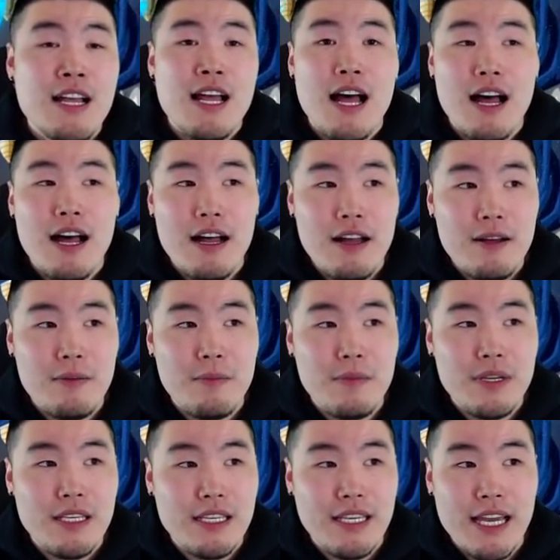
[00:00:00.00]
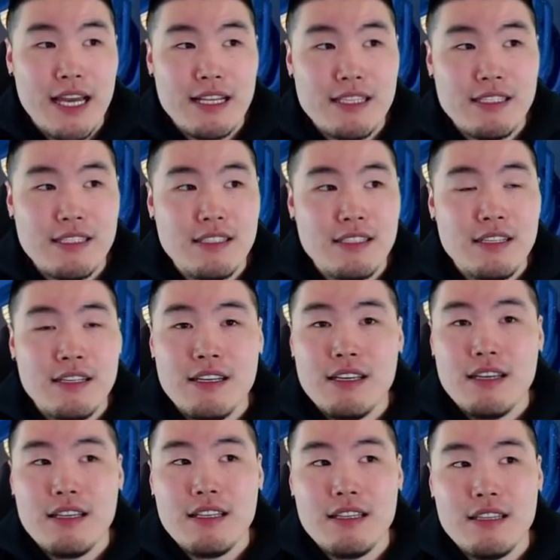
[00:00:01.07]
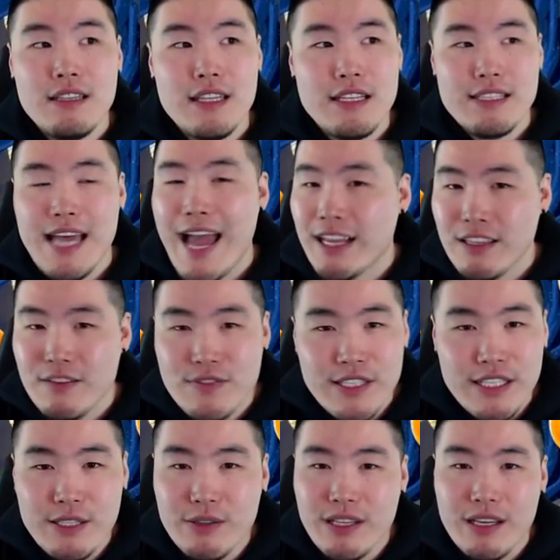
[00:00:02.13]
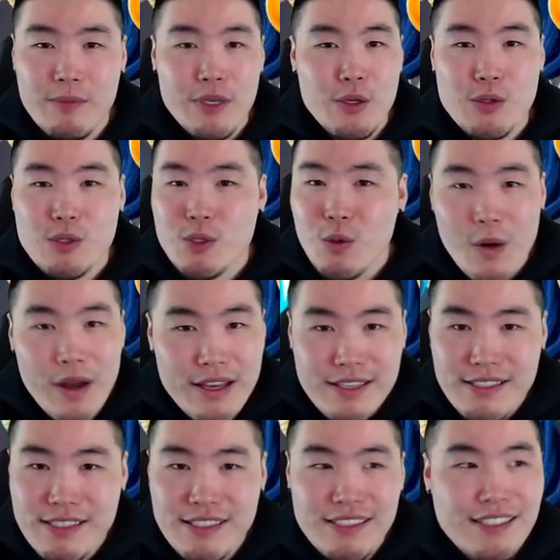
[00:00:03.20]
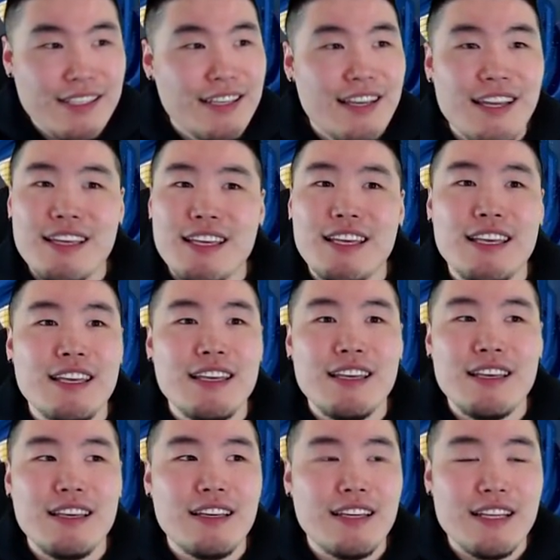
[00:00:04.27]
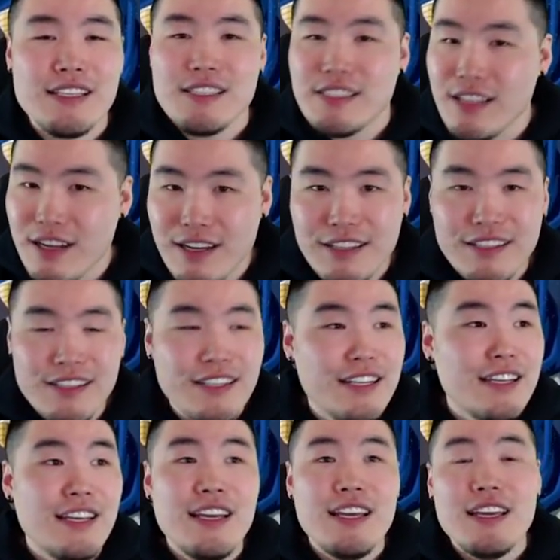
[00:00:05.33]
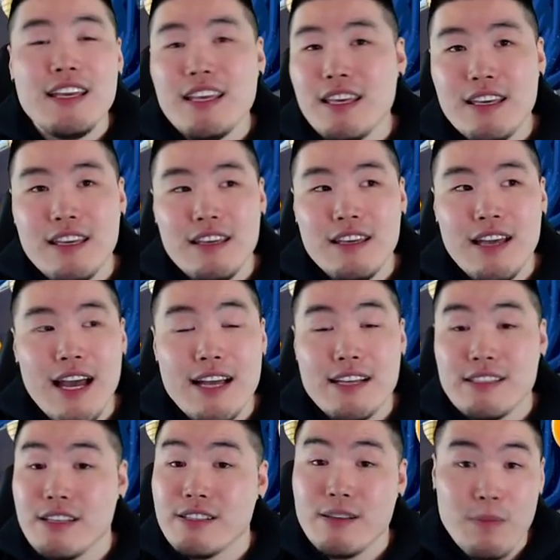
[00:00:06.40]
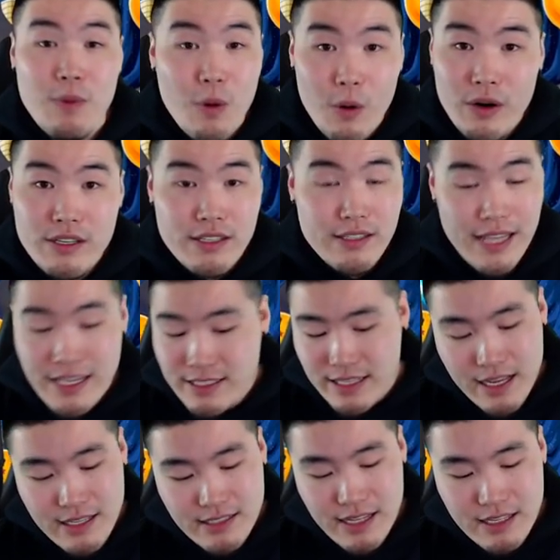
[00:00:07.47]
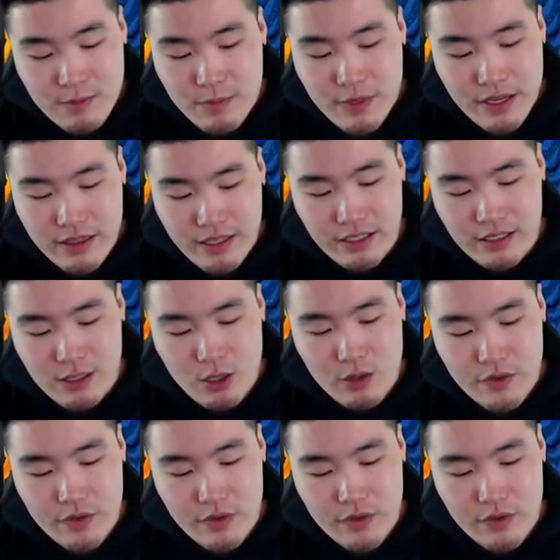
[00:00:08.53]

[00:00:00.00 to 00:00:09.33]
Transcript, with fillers: Um, he gets this active skill that can be used twice. He can stun he has the support. That's that's that's a big thing over